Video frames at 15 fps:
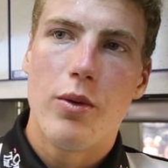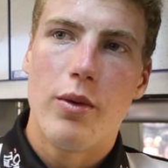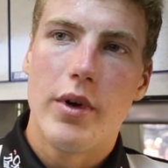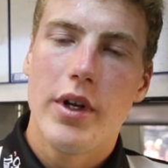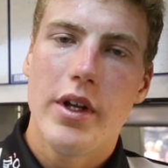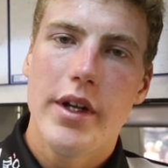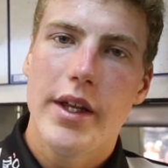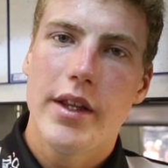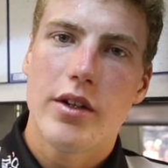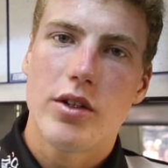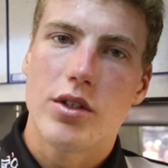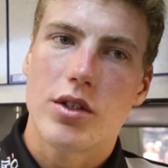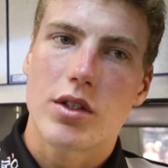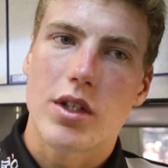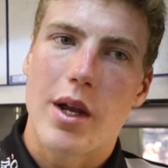Really,
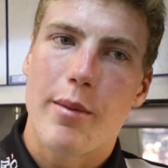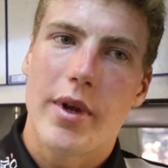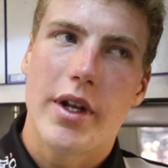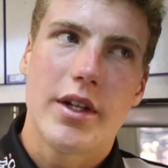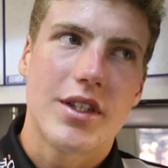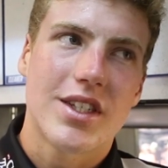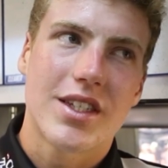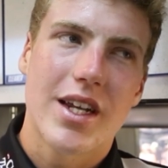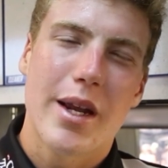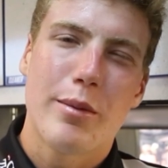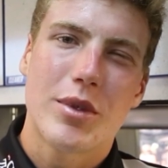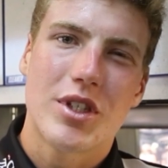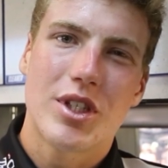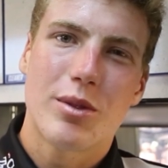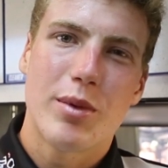it's the
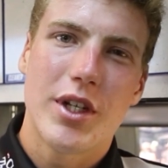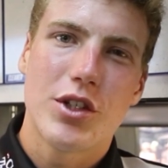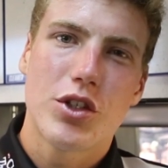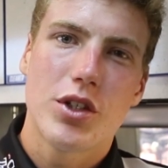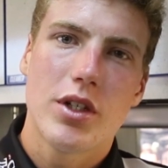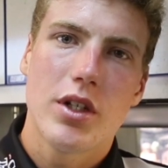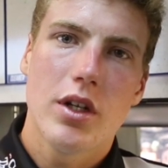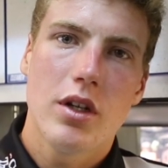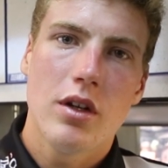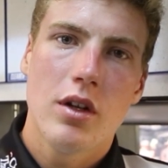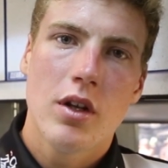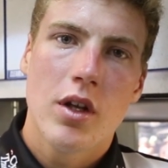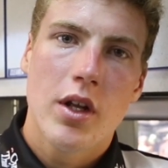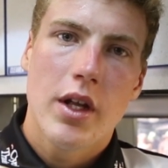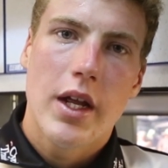same suspension,
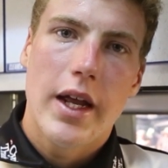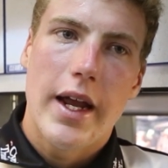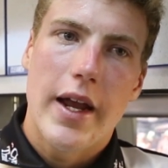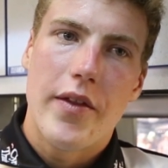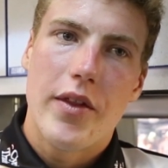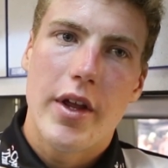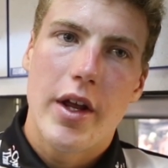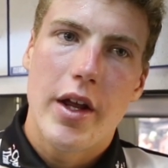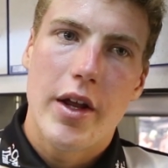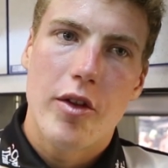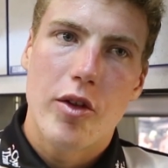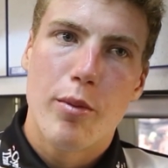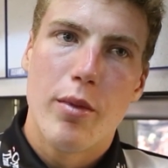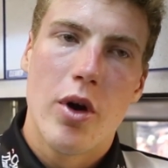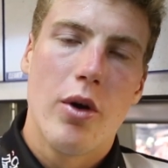and
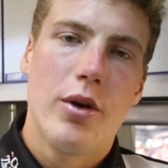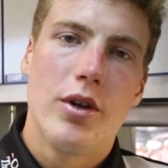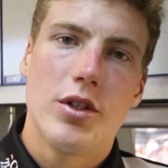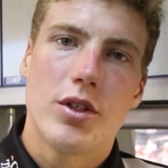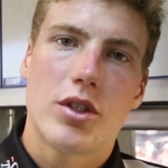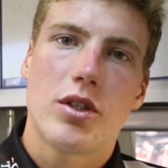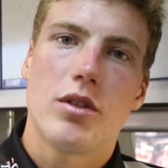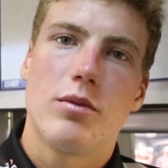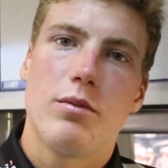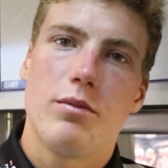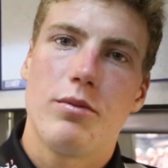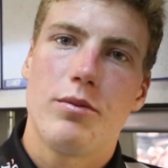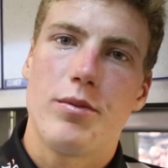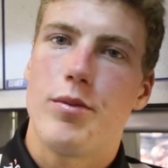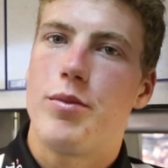then the motor's
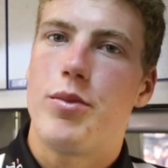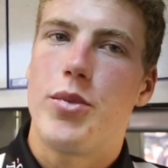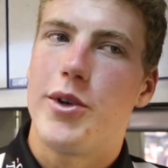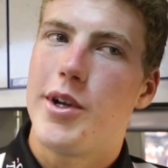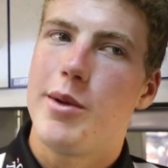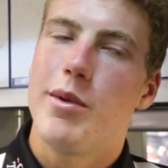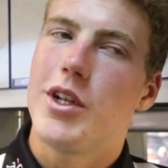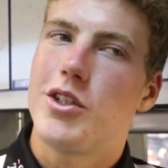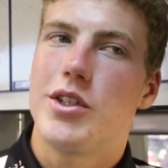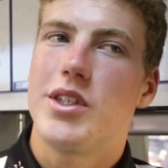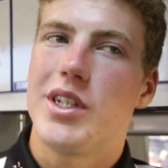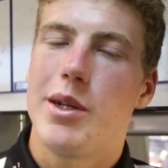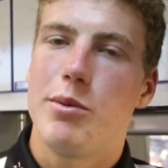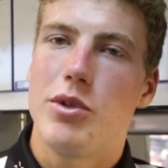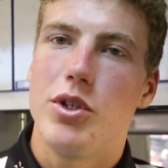pretty much the
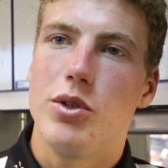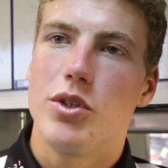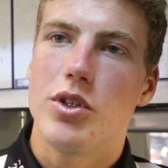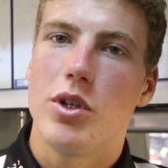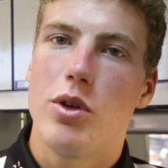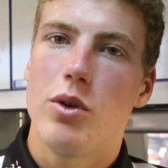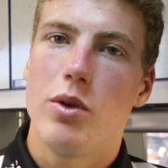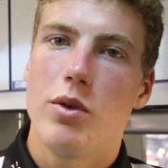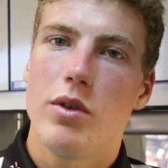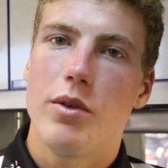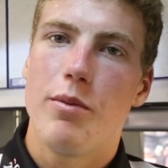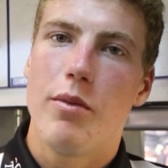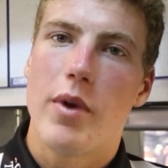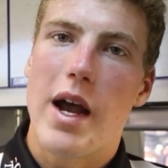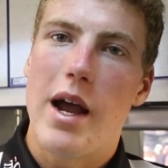same too. So
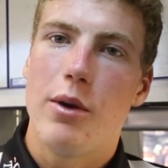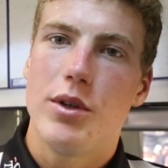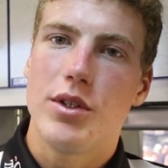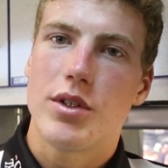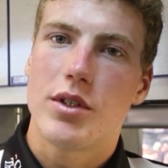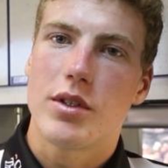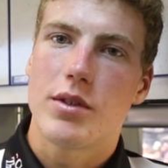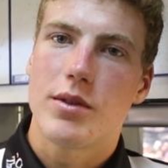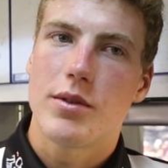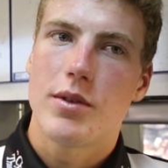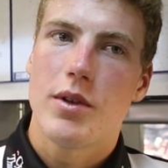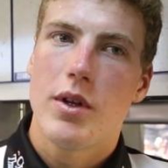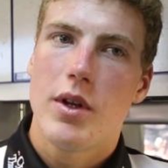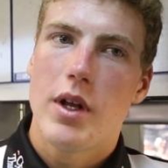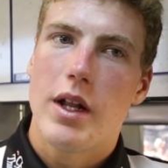I was,
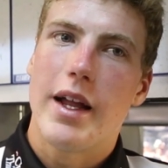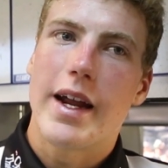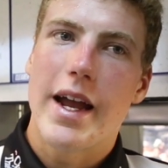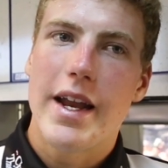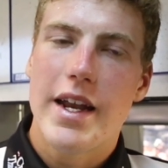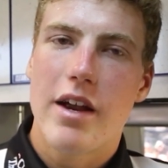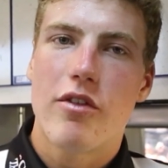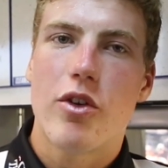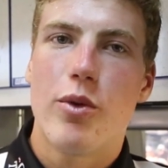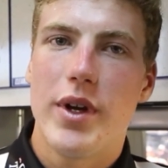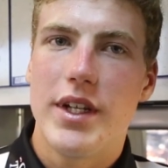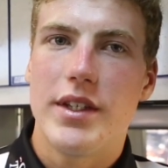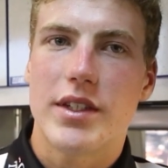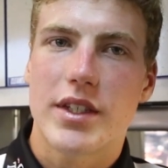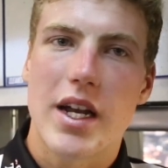like, I'd never
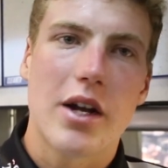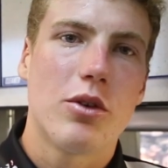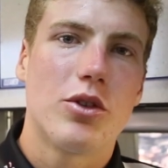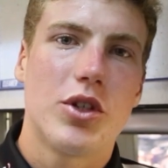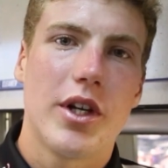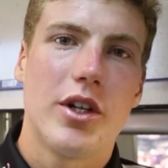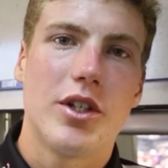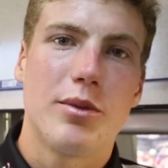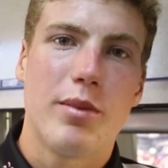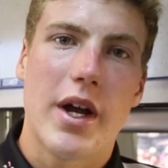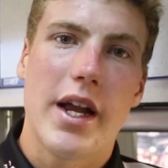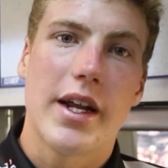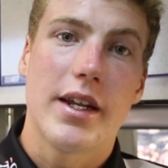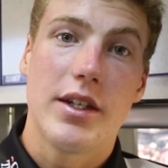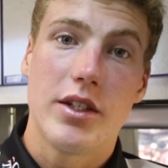ridden CycleTrader's
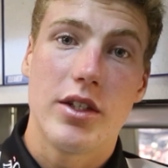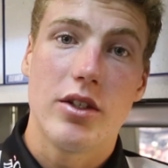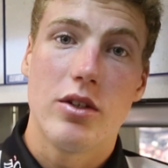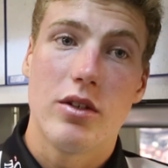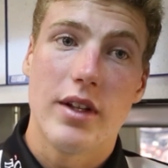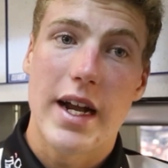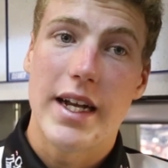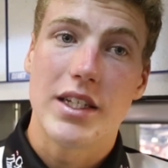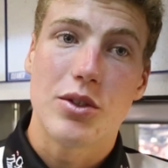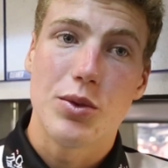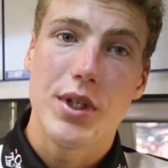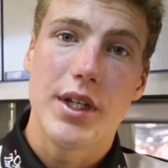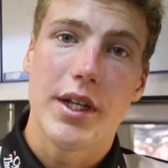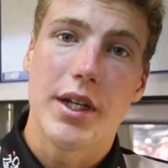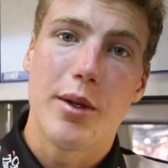bike until last
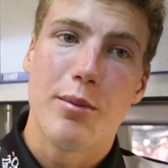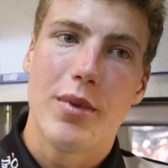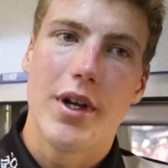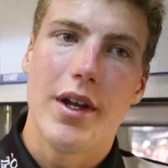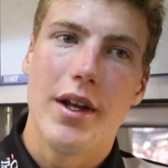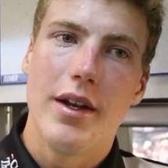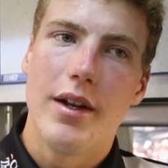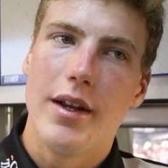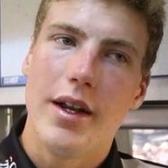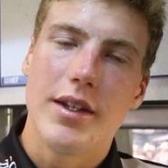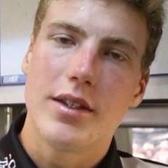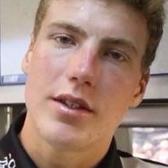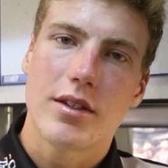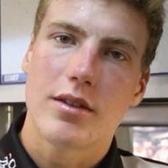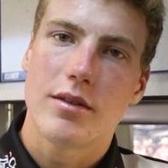weekend, but
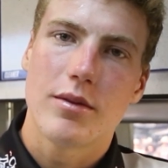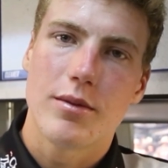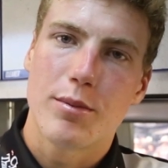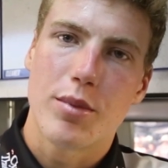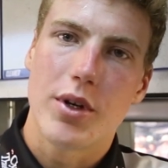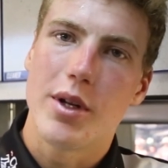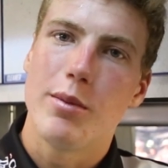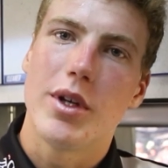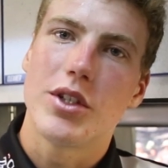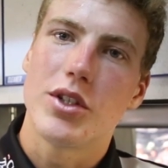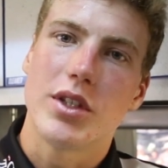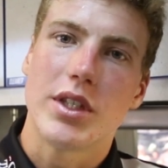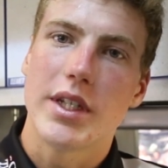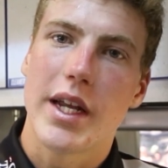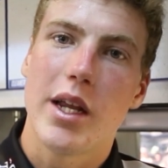it's pretty much
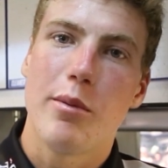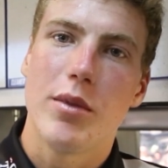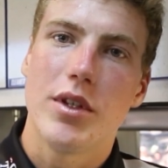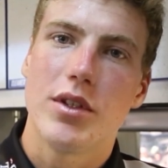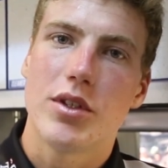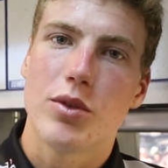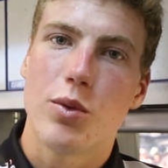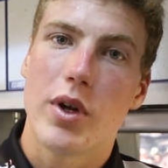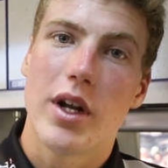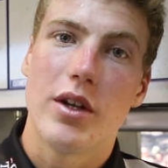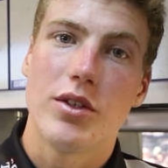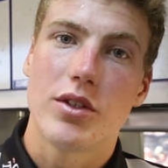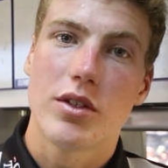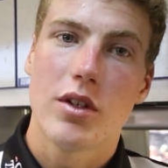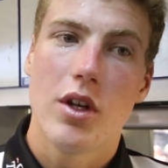the same
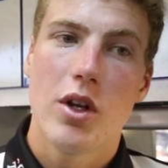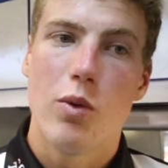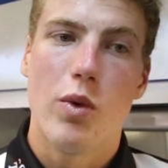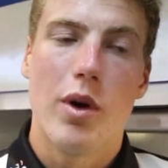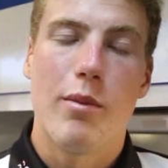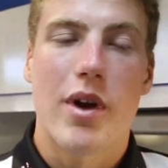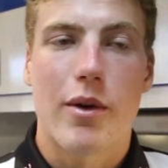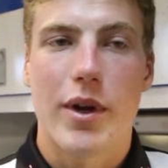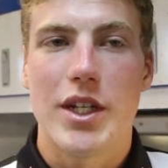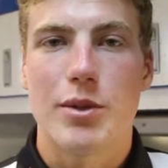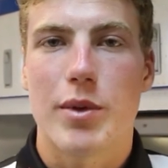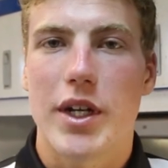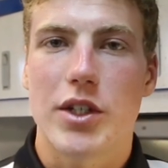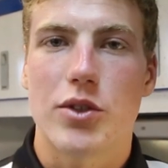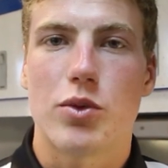as what my race
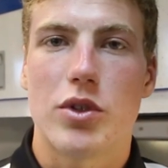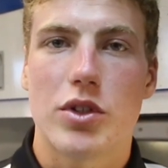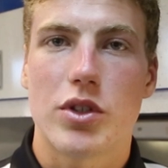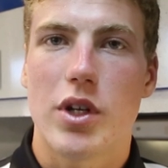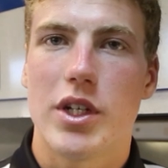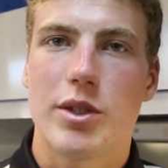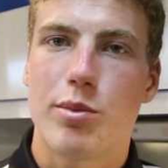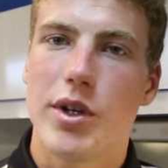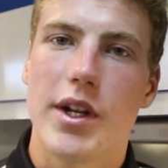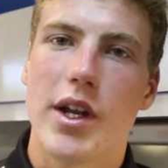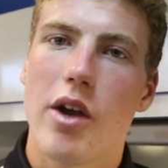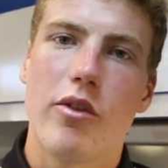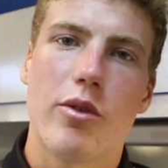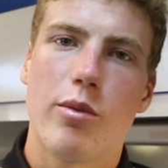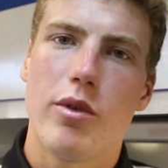bikes were, so I was pretty
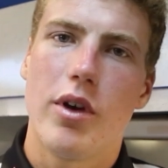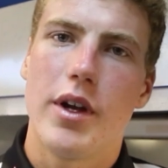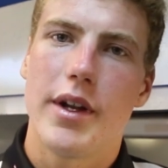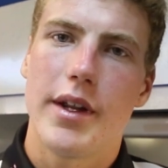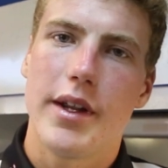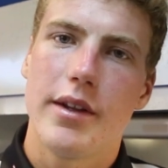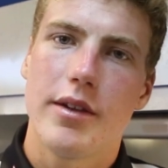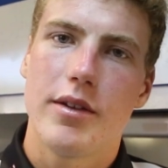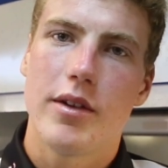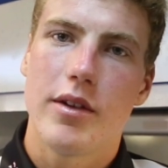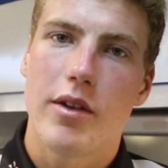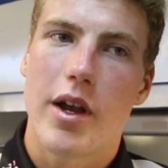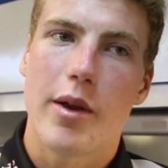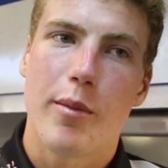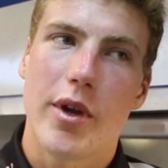comfortable on it,
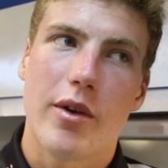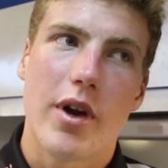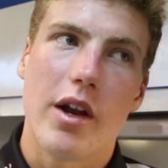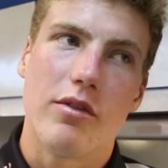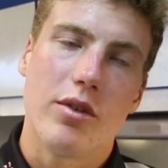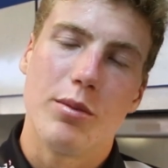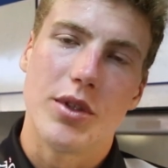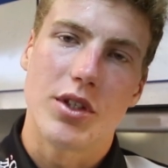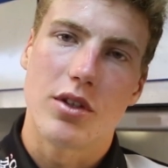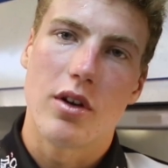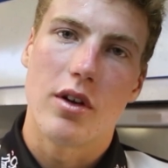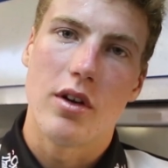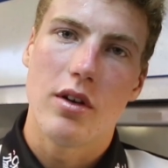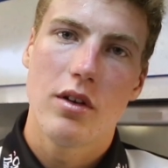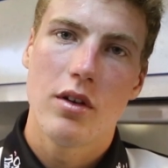like, right from the
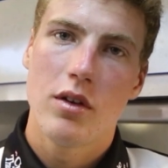start.